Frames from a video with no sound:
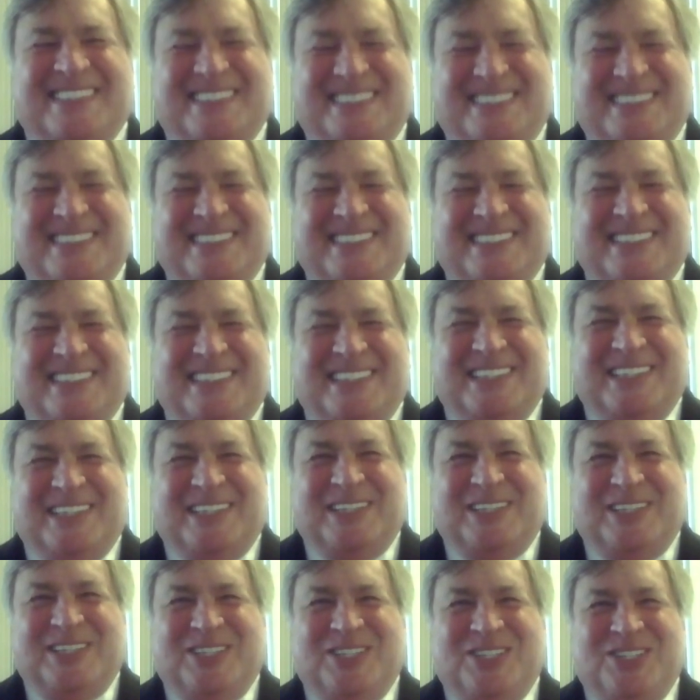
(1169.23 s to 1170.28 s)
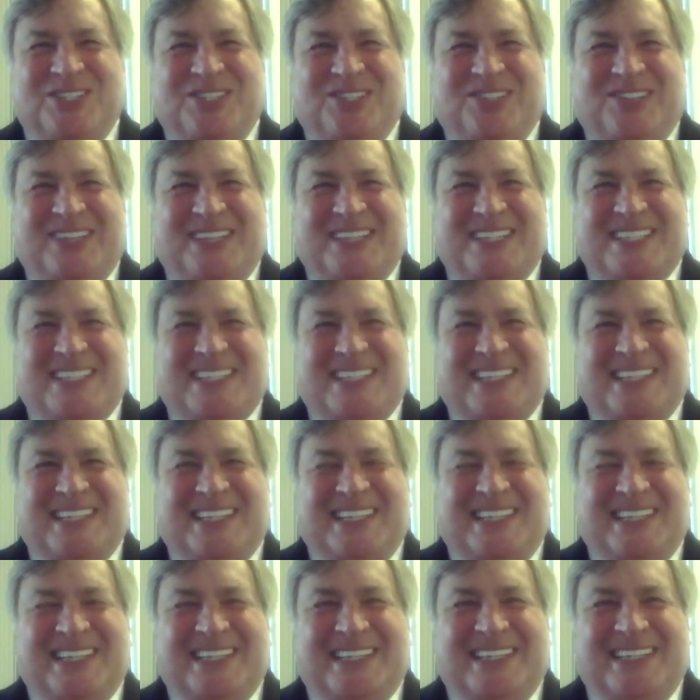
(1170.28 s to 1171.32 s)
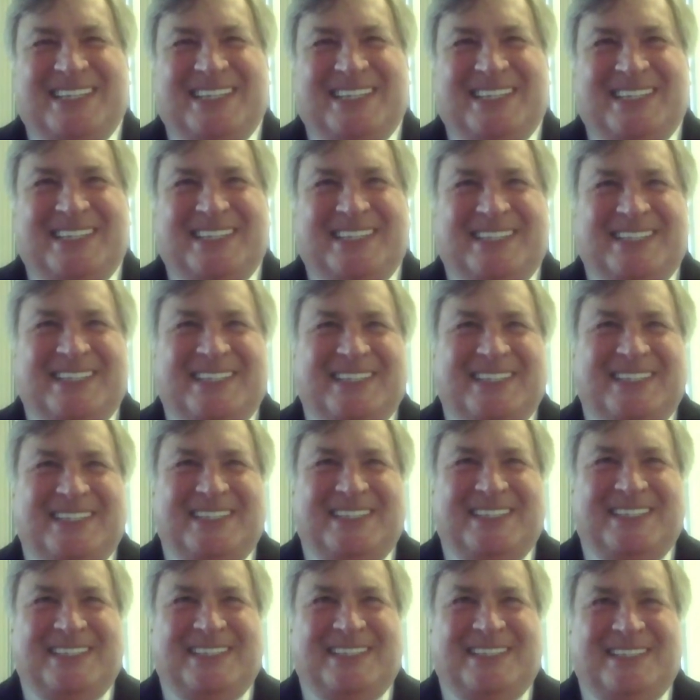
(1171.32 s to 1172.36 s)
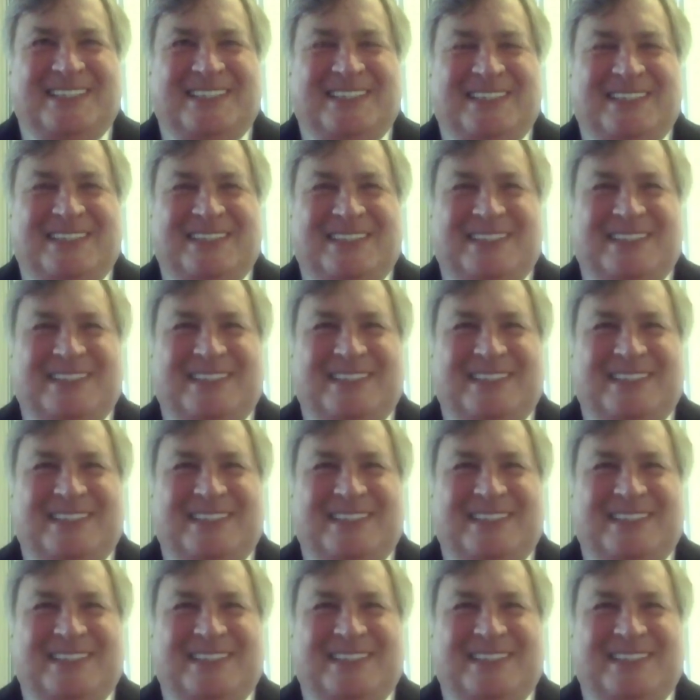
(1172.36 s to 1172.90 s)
[no speech]